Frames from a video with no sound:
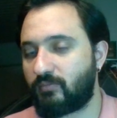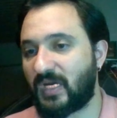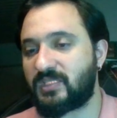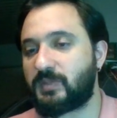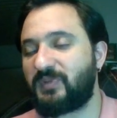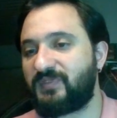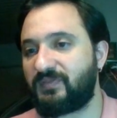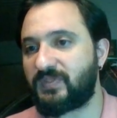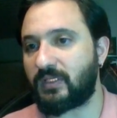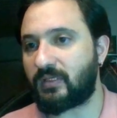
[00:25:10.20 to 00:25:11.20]
Maximum
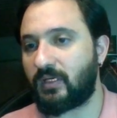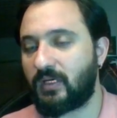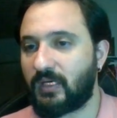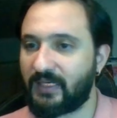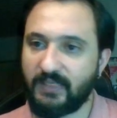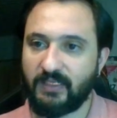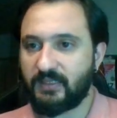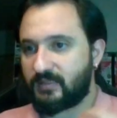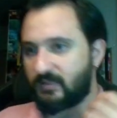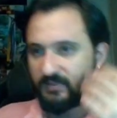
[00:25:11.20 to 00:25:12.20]
15. I can easily